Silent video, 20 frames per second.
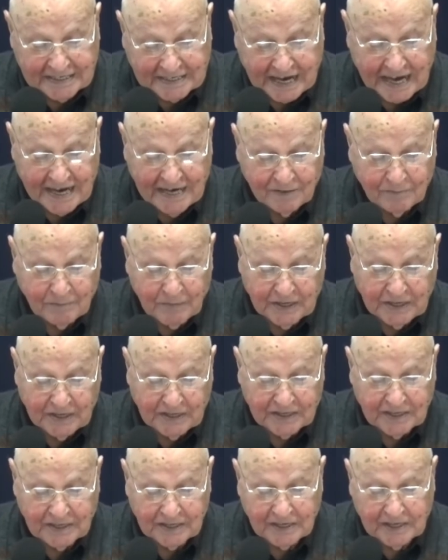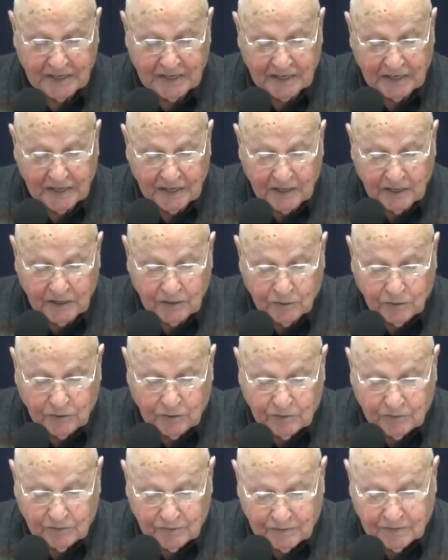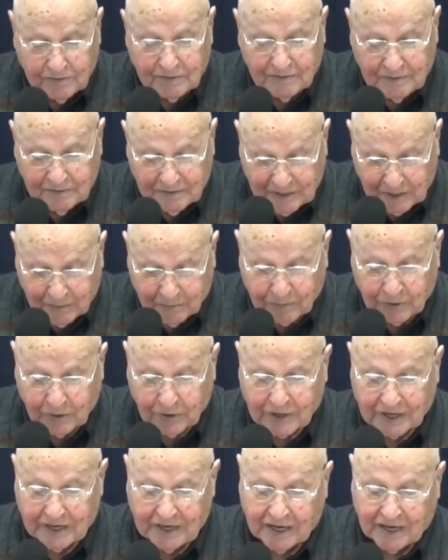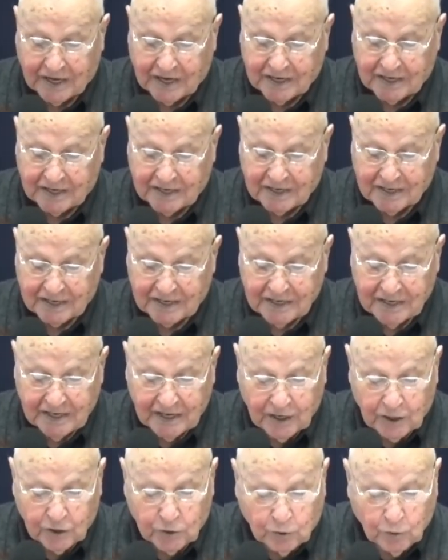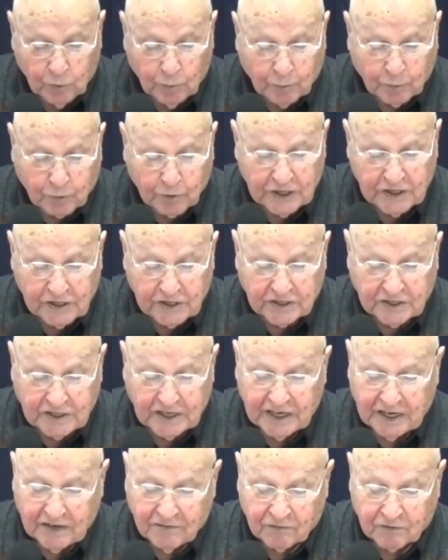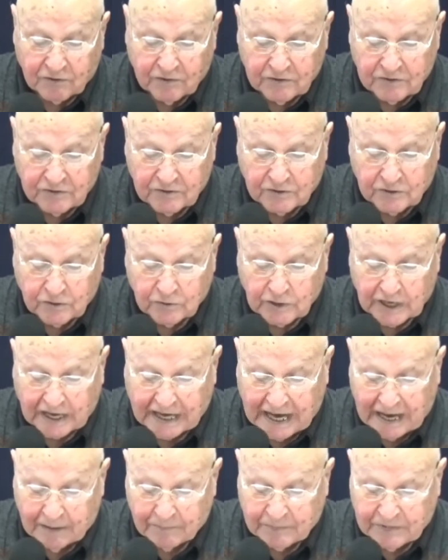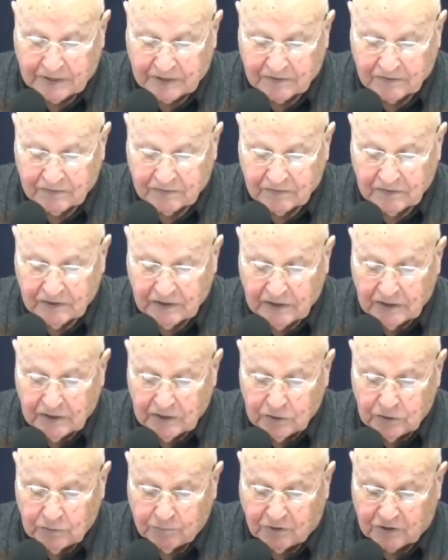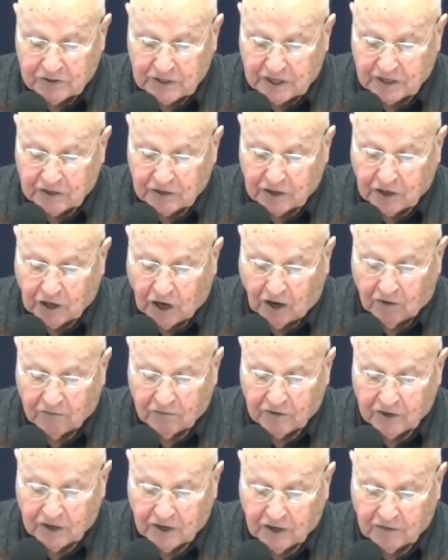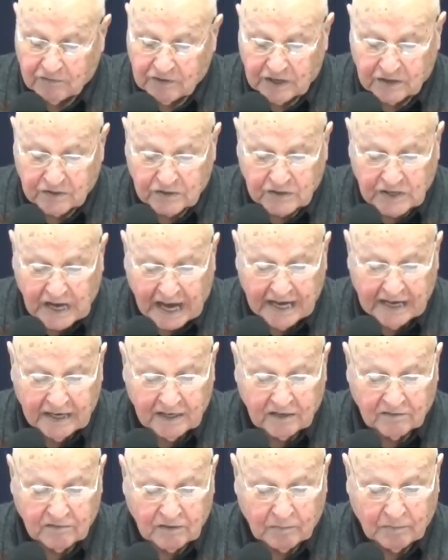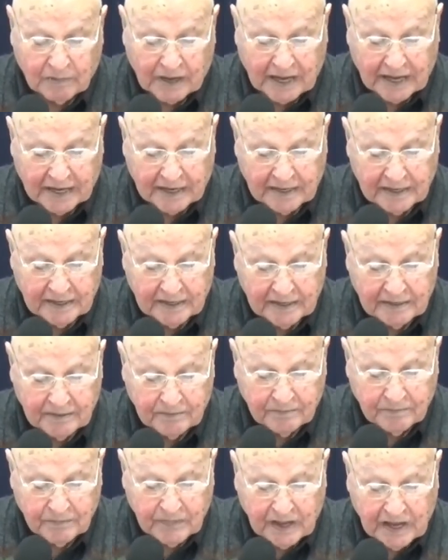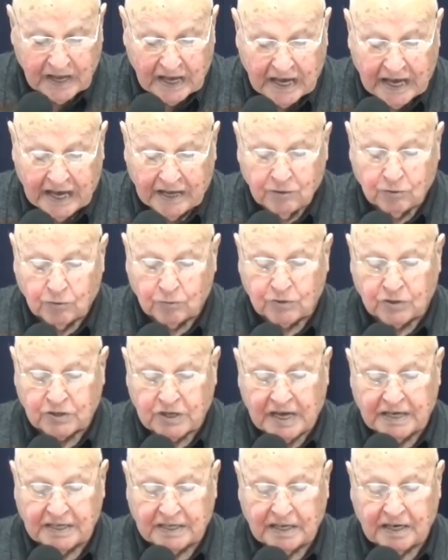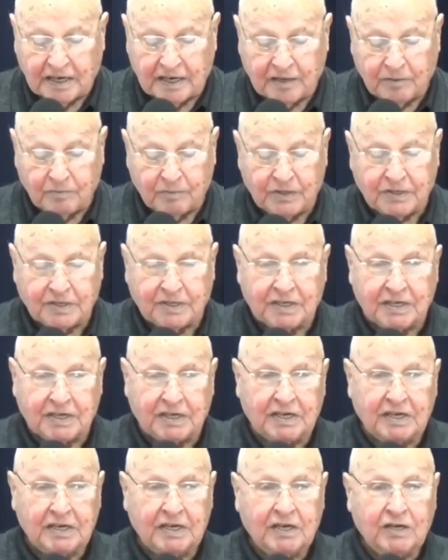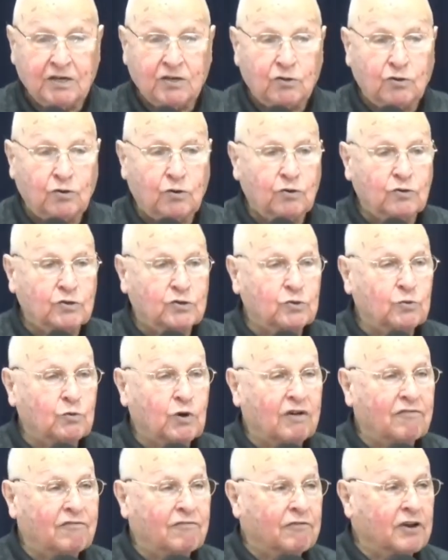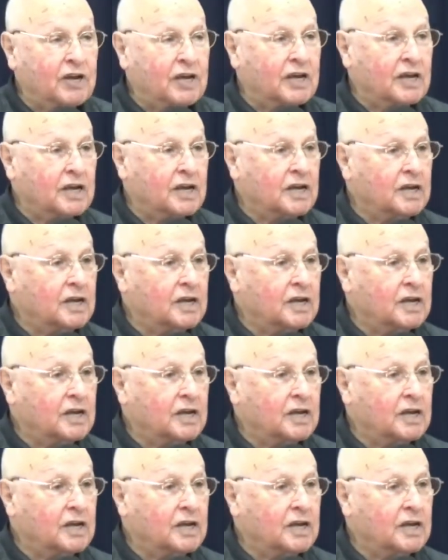sent me the brokenhearted to preach deliverance to the captive, for the recovering of the sight of the blind, and to set at liberty those who are free.